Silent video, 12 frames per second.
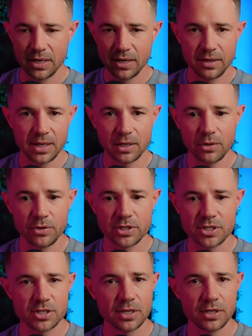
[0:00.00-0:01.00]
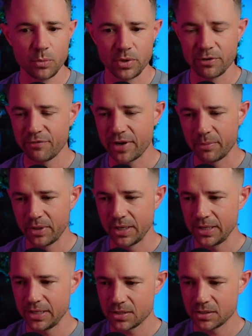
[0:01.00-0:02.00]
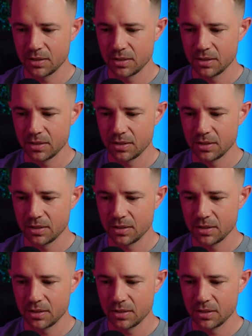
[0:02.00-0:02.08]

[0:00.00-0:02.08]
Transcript: They allow you to sit down with your family and eat.